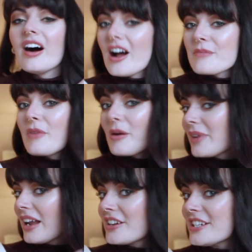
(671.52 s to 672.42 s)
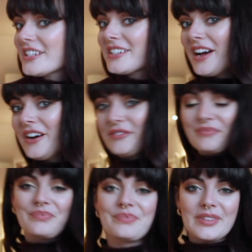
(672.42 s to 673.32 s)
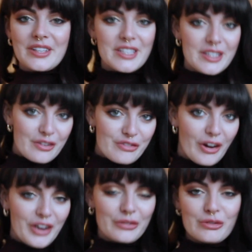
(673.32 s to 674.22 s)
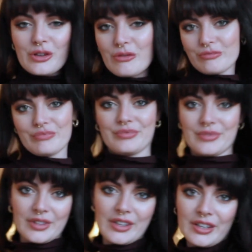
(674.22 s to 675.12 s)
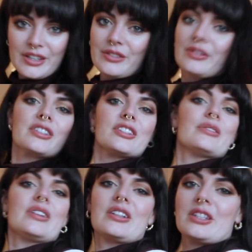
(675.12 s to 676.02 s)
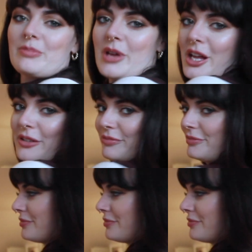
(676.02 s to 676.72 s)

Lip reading: I'm glad I did it now. This is the final result. So I'll just do a little spin.